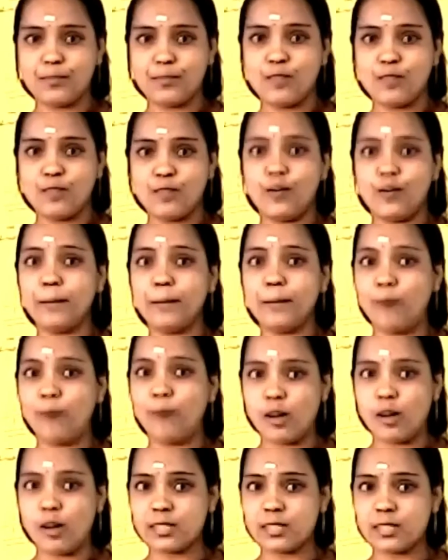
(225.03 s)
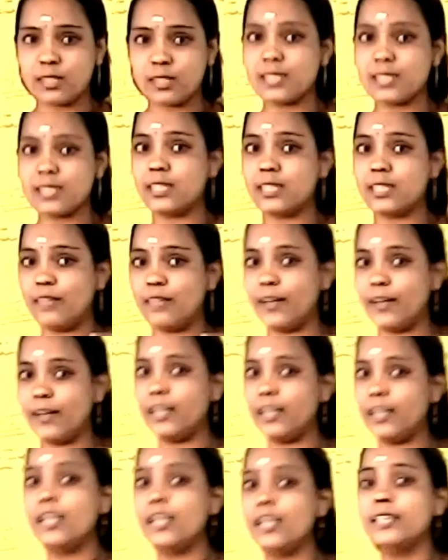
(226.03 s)
One box is given
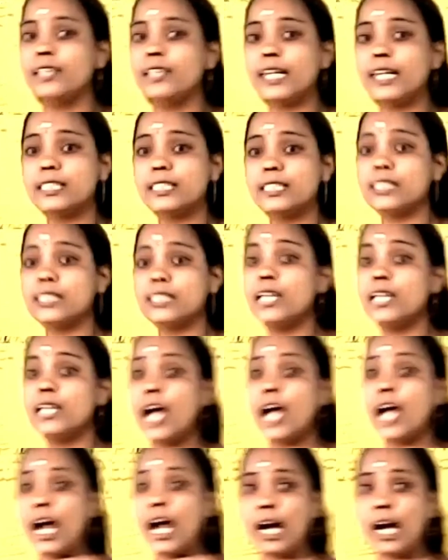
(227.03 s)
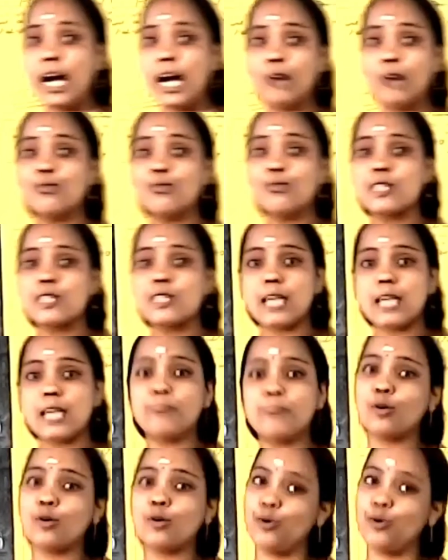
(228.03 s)
that have some
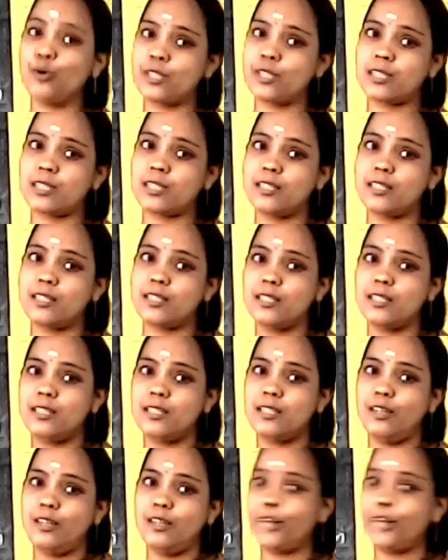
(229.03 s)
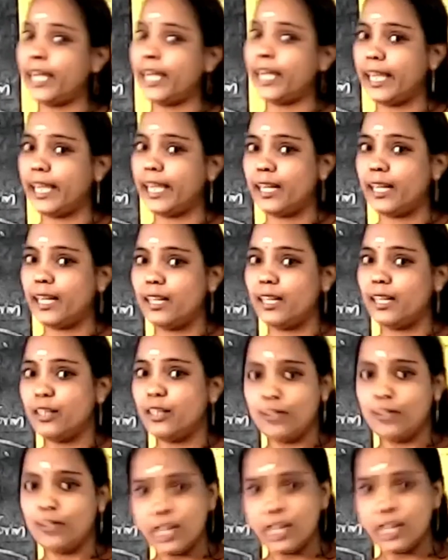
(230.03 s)
clues. Okay.
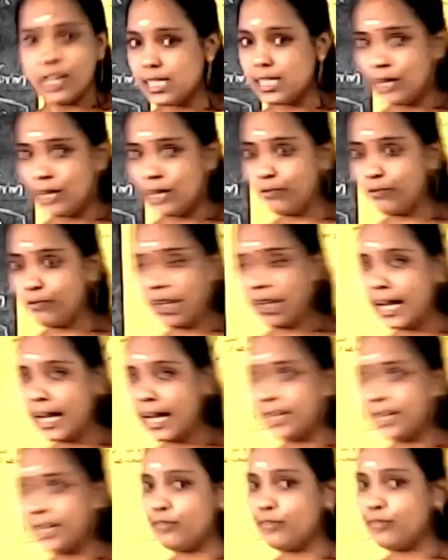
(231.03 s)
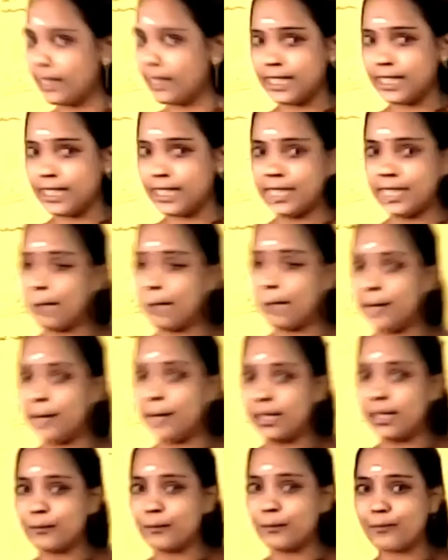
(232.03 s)
Easy for identifying that number?
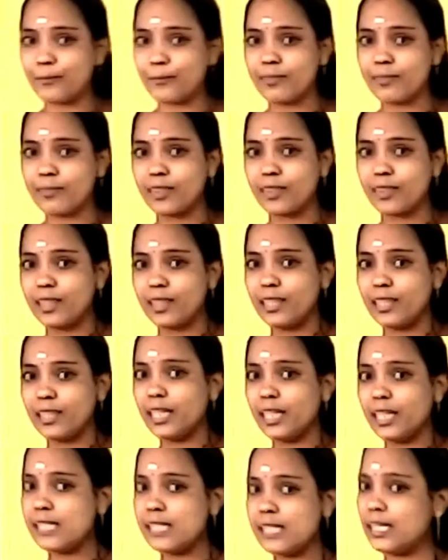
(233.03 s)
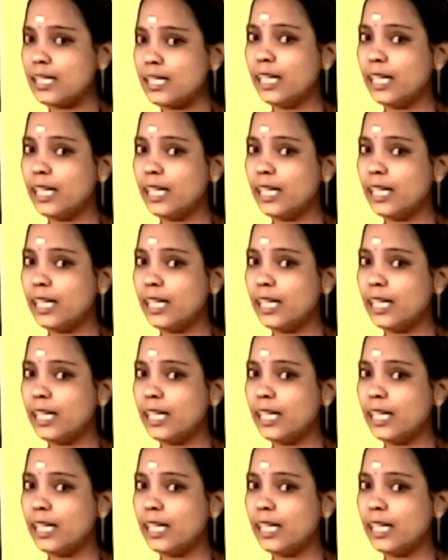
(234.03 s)
Easy?